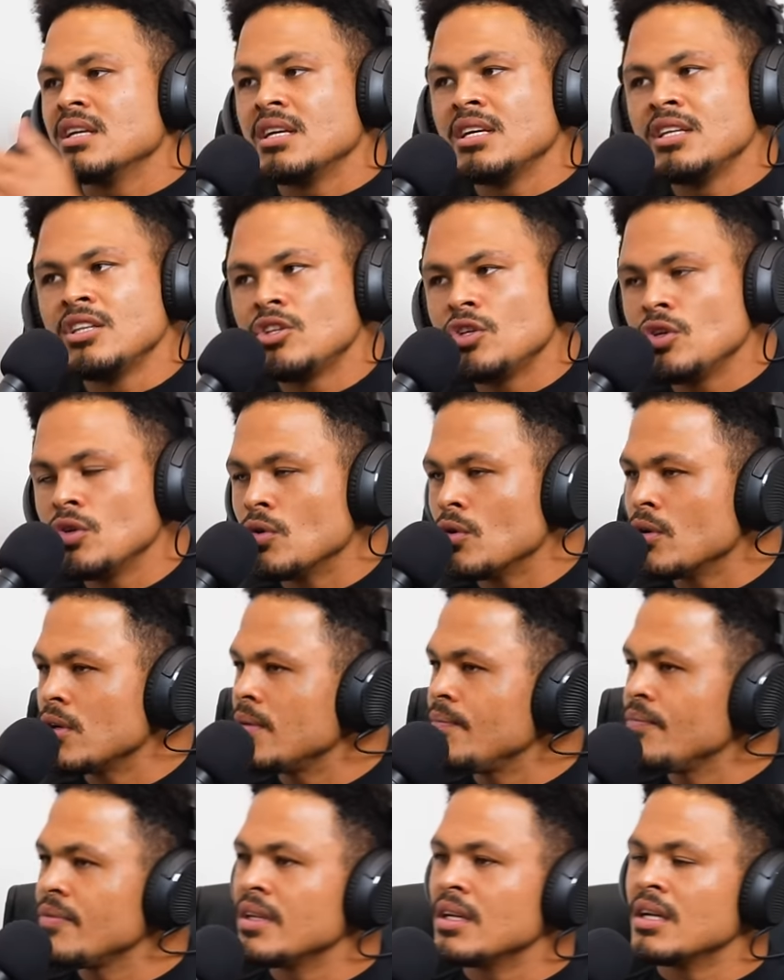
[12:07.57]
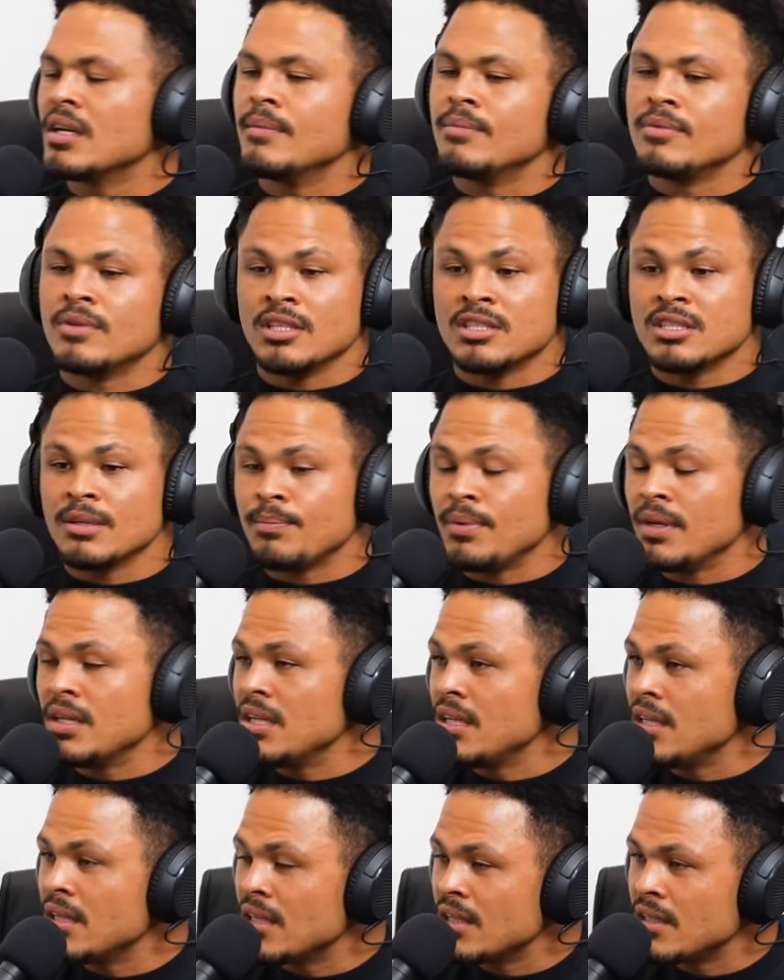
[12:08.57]
Into your uh, discipline
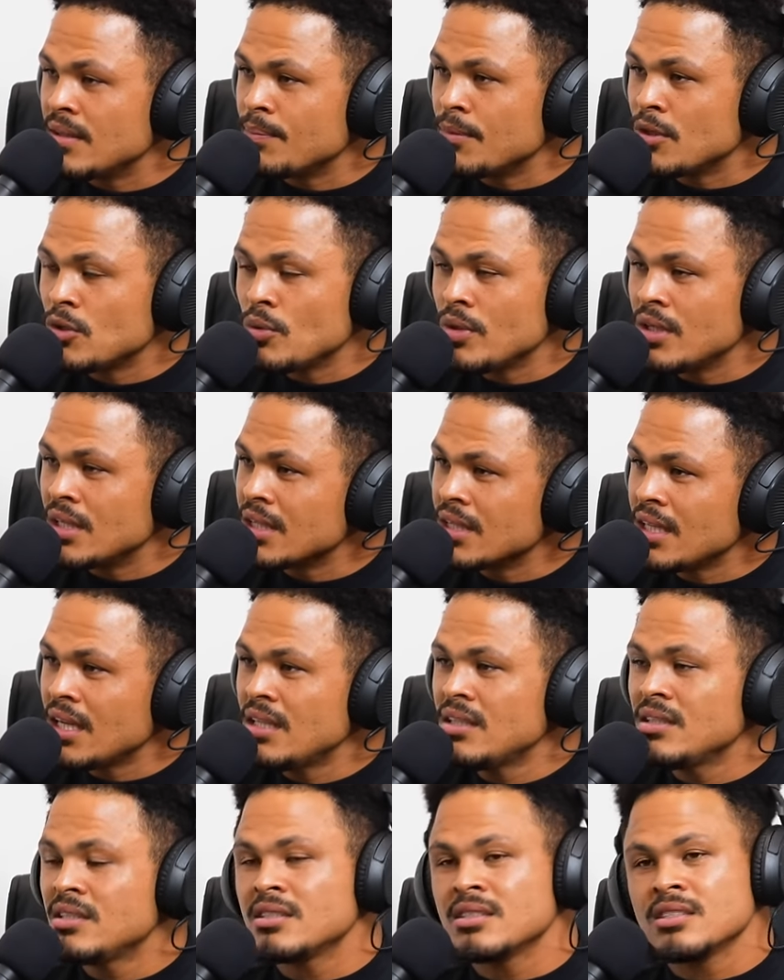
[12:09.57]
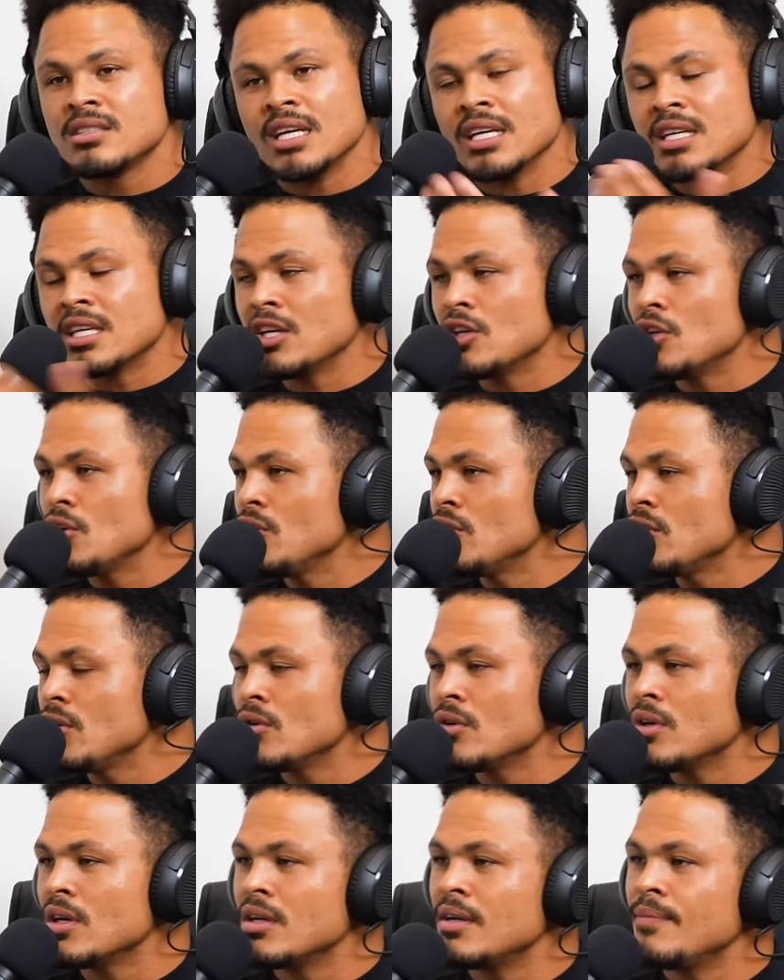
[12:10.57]
in, in between the tens. They kick you into
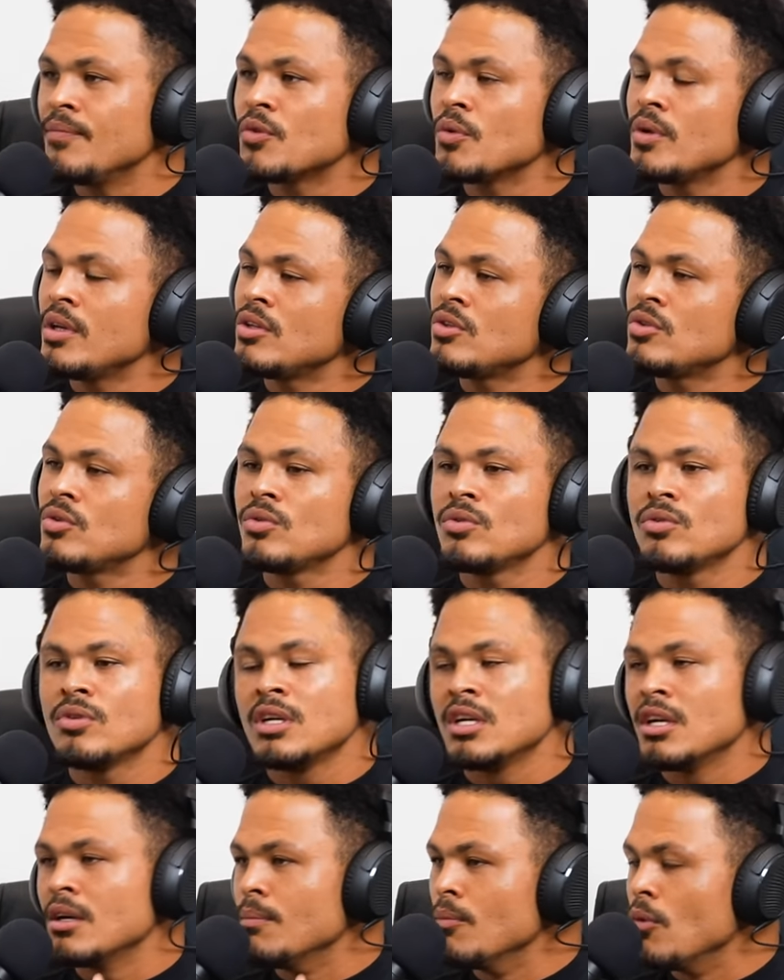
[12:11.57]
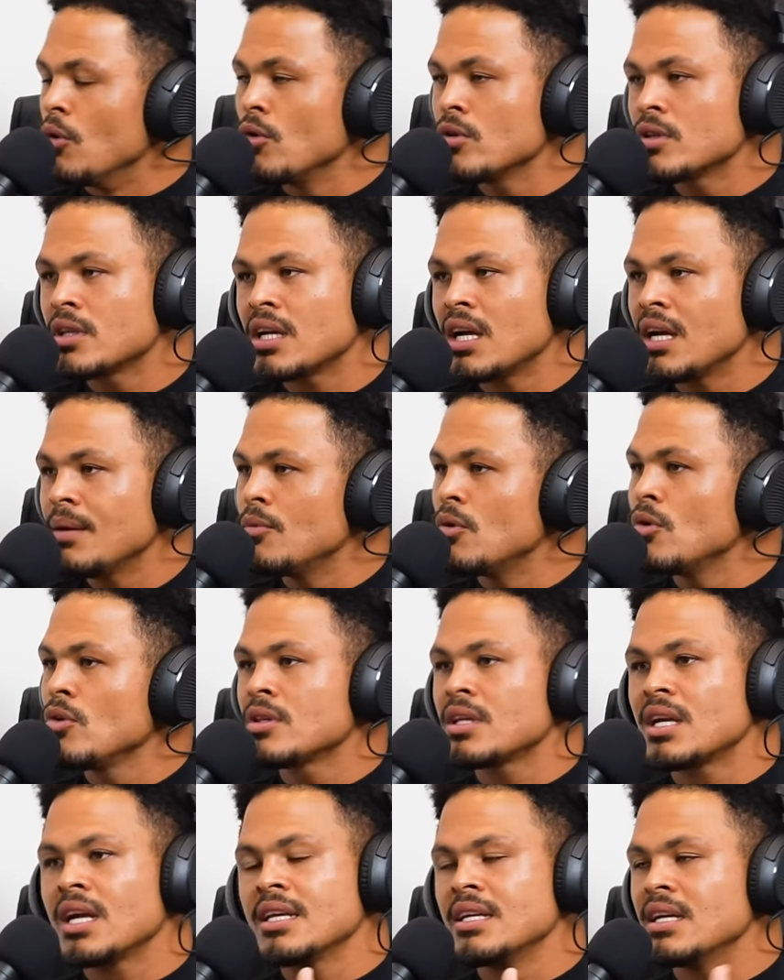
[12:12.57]
your um, twenty-two. Maul try, maul
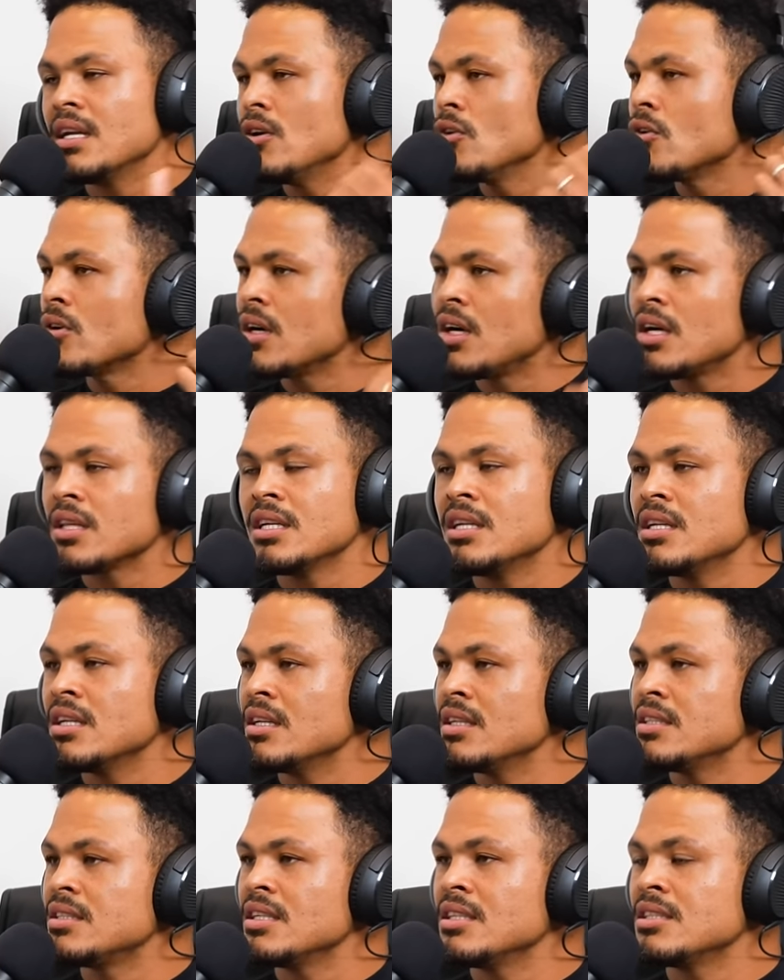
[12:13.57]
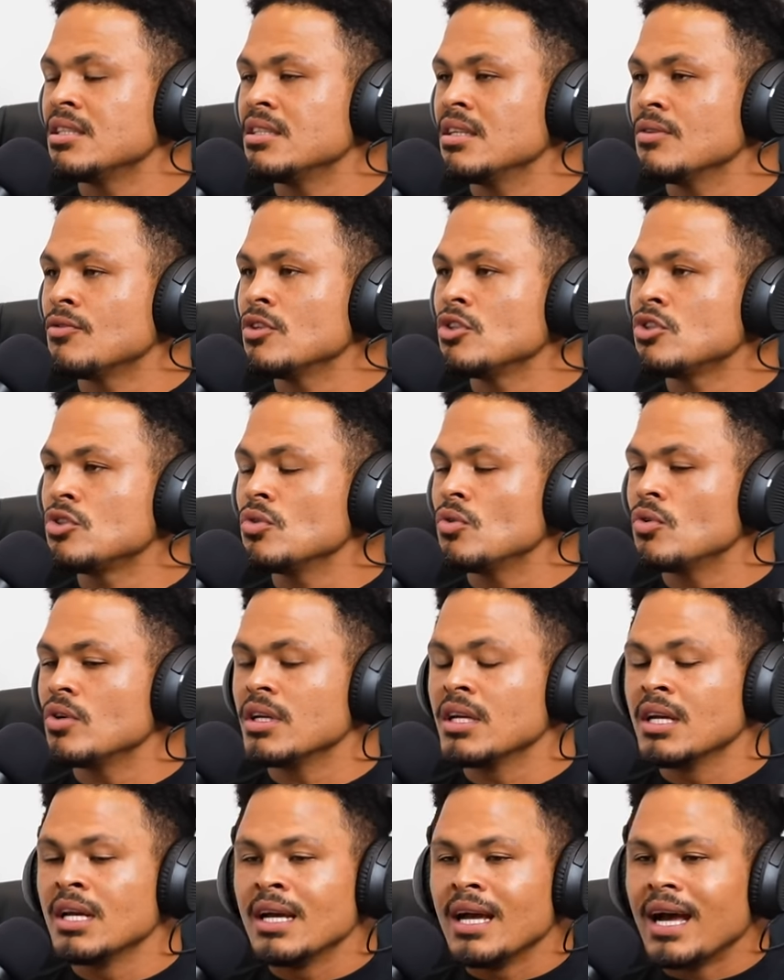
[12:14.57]
try, yellow card, and it's, it's a different
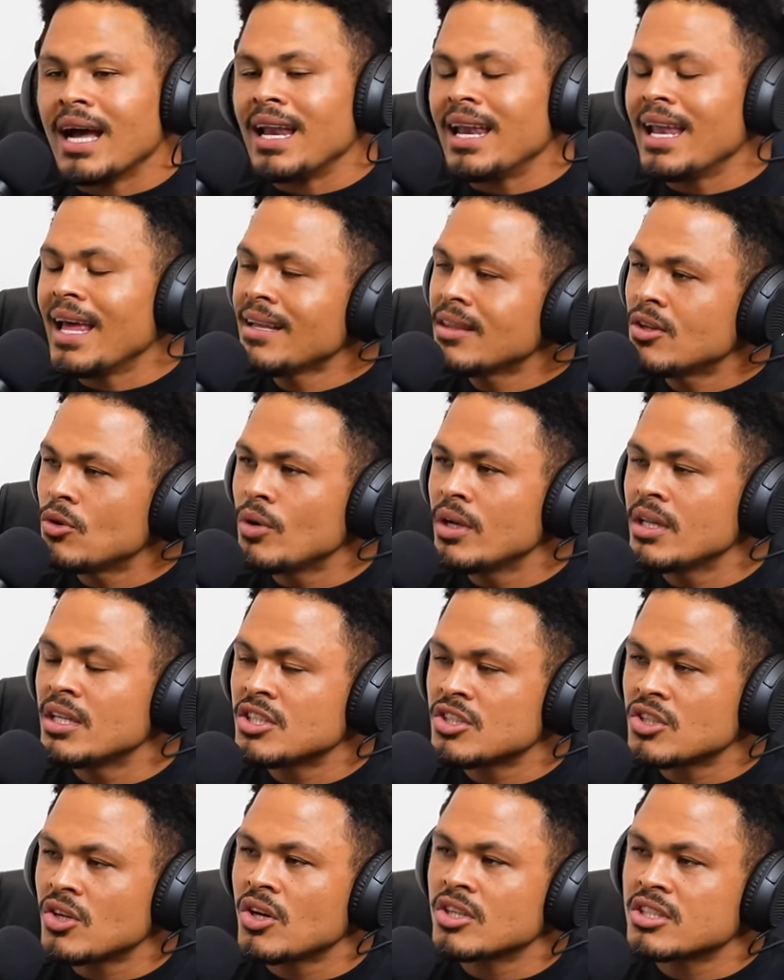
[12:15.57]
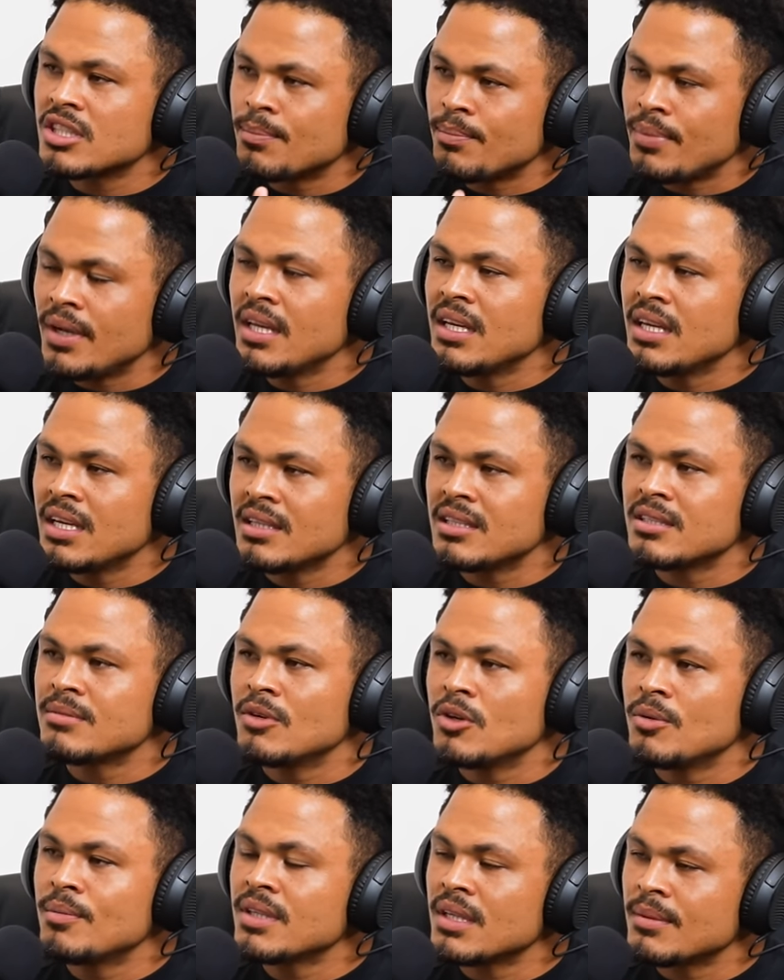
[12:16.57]
story. I like the way the Sharks are playing at this
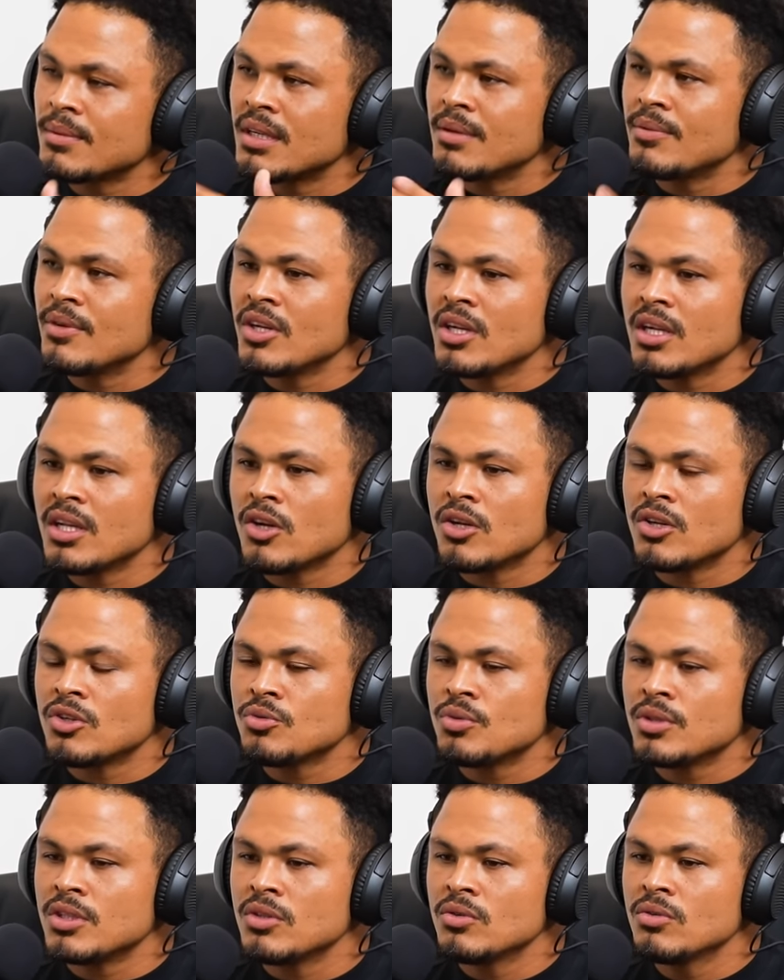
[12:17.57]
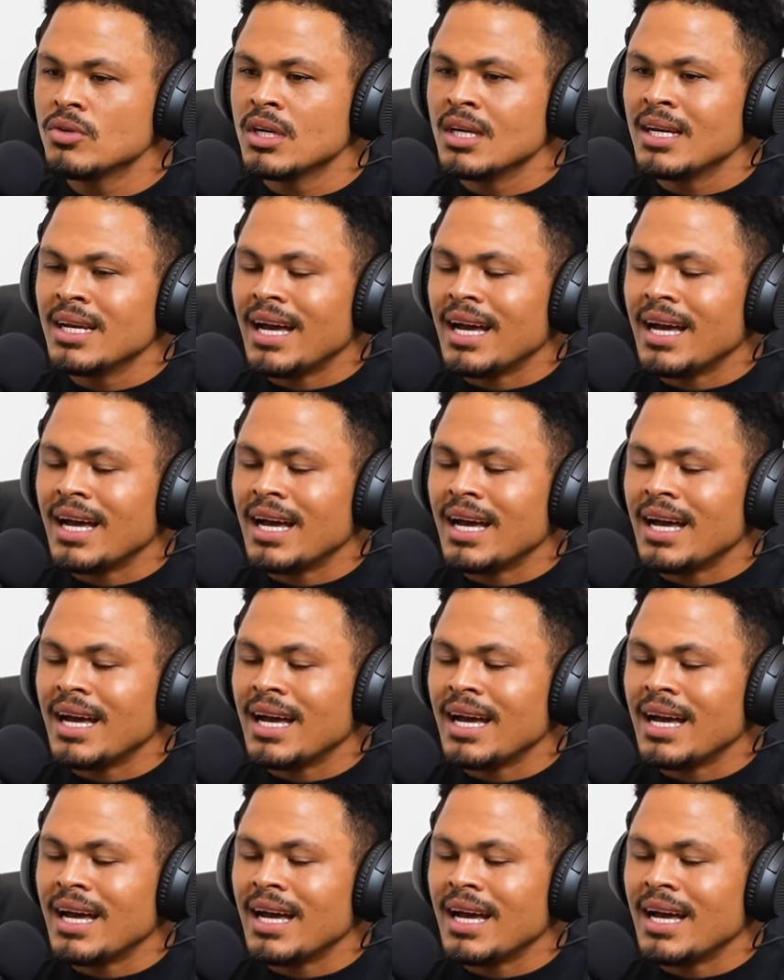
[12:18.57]
moment. I'm going to be real honest with you.